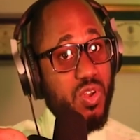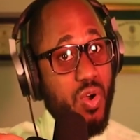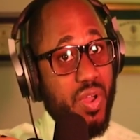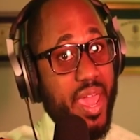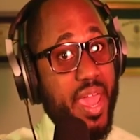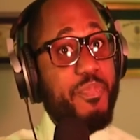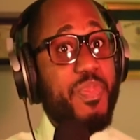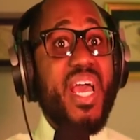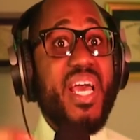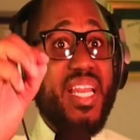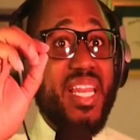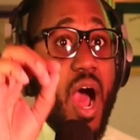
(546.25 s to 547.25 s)
Okay,
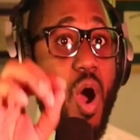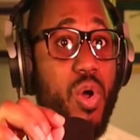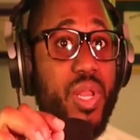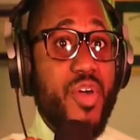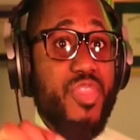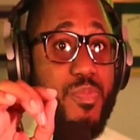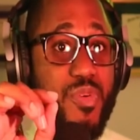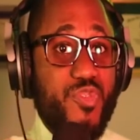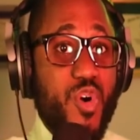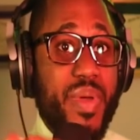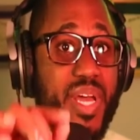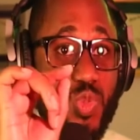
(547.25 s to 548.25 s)
not only are they
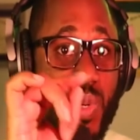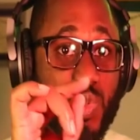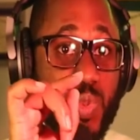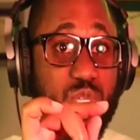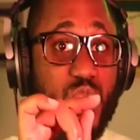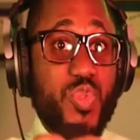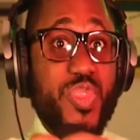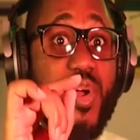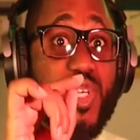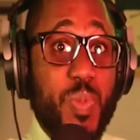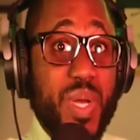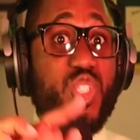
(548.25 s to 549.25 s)
performing in twenty twenty-two, they're
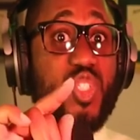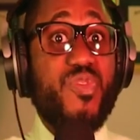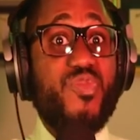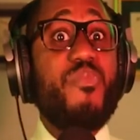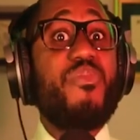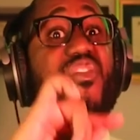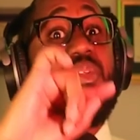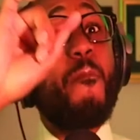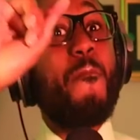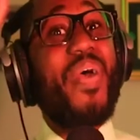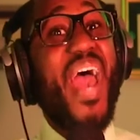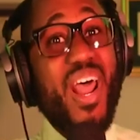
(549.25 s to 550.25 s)
expected to perform even
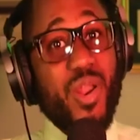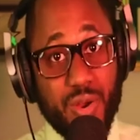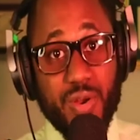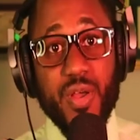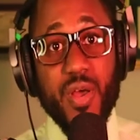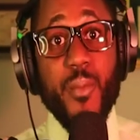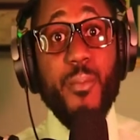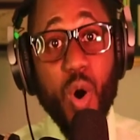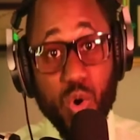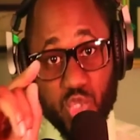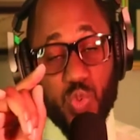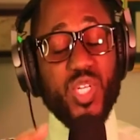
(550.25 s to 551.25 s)
better
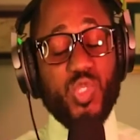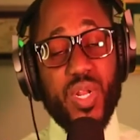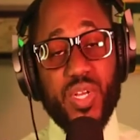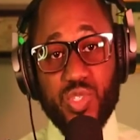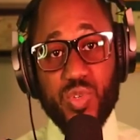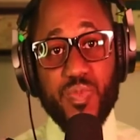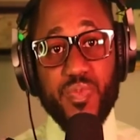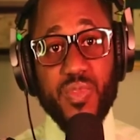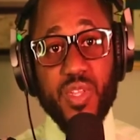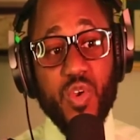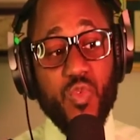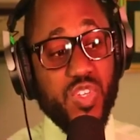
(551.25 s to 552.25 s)
post twenty twenty-two.
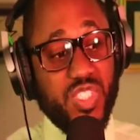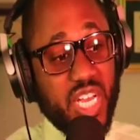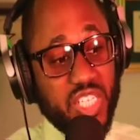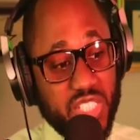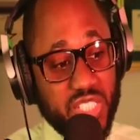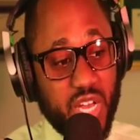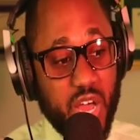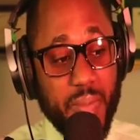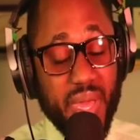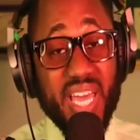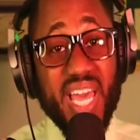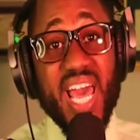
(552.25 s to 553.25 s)
Recession's
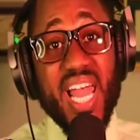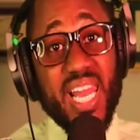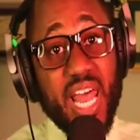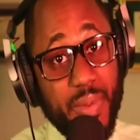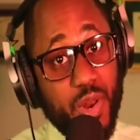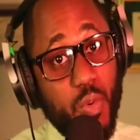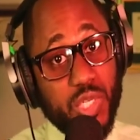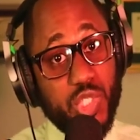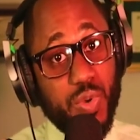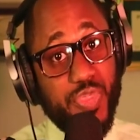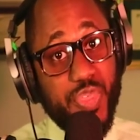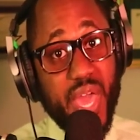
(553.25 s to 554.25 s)
coming. Let me know what
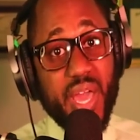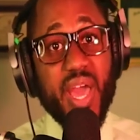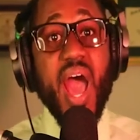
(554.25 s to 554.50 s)
you think.